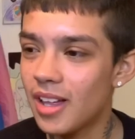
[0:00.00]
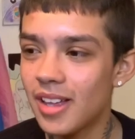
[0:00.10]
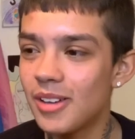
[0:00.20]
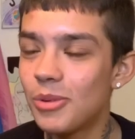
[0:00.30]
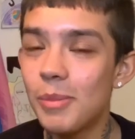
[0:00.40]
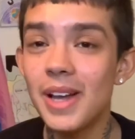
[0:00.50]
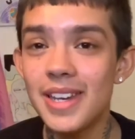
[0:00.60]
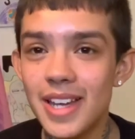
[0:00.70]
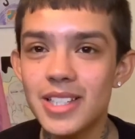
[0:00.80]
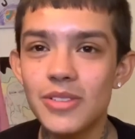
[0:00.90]
my
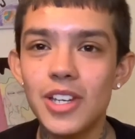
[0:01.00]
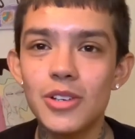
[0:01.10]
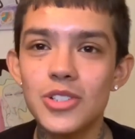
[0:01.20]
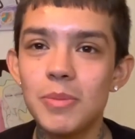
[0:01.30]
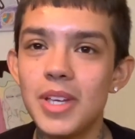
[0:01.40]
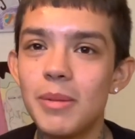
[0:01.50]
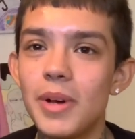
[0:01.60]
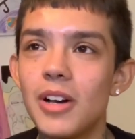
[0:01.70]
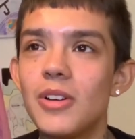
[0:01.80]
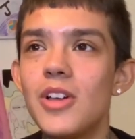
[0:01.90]
next video should be
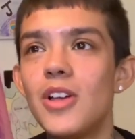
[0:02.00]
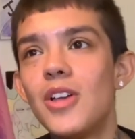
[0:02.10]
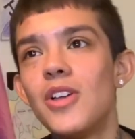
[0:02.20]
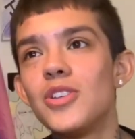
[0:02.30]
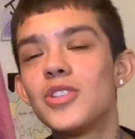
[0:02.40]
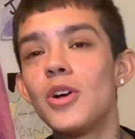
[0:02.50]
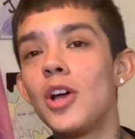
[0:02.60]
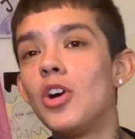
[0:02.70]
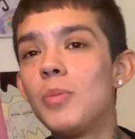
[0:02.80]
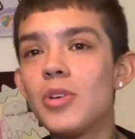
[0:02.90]
about. So I
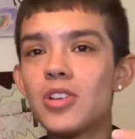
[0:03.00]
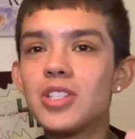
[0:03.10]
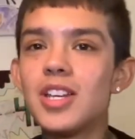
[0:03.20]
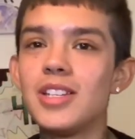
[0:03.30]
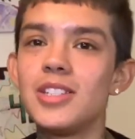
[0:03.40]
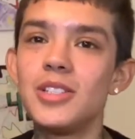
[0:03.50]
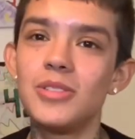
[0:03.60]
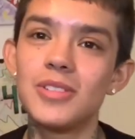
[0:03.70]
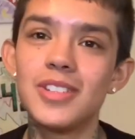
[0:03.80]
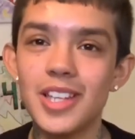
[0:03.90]
hope y'all stay tuned.
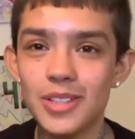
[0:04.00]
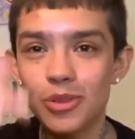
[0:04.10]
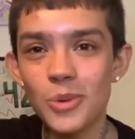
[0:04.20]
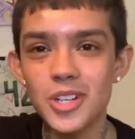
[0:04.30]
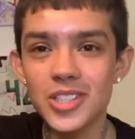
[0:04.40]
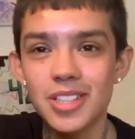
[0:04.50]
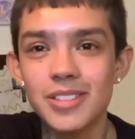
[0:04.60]
Thanks for watching.